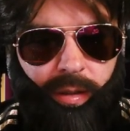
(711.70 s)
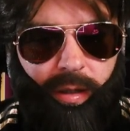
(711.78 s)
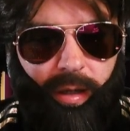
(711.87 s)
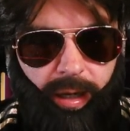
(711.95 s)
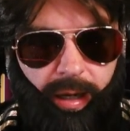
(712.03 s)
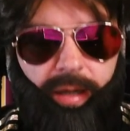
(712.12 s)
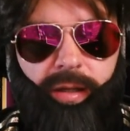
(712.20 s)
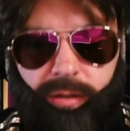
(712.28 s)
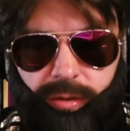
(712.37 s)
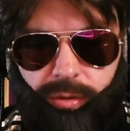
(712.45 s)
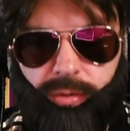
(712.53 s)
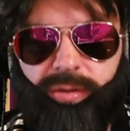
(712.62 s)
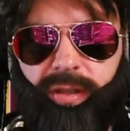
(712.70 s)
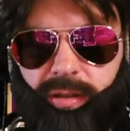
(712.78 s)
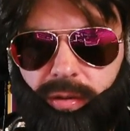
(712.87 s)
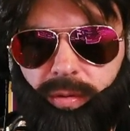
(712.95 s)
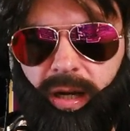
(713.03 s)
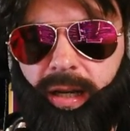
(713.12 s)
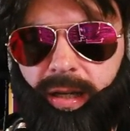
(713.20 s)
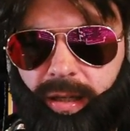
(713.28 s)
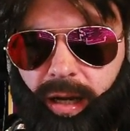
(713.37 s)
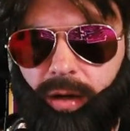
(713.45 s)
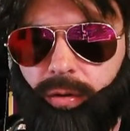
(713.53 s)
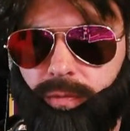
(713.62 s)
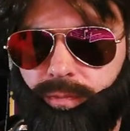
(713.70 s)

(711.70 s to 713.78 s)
I use it right now.